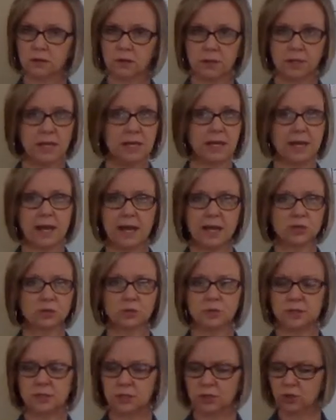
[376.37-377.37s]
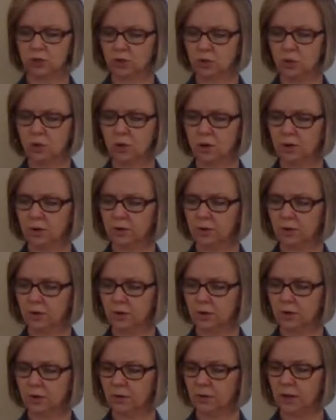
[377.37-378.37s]
King Ahasuerus said, Sure,
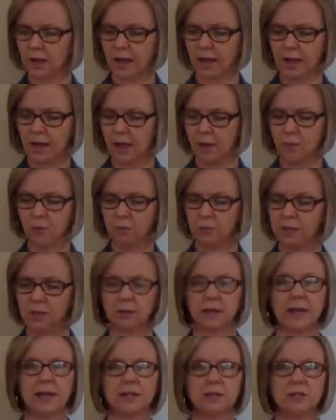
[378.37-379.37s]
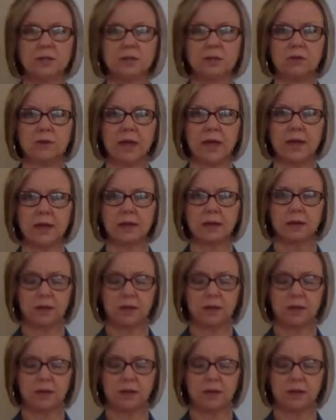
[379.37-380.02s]
I, I would be glad to do that.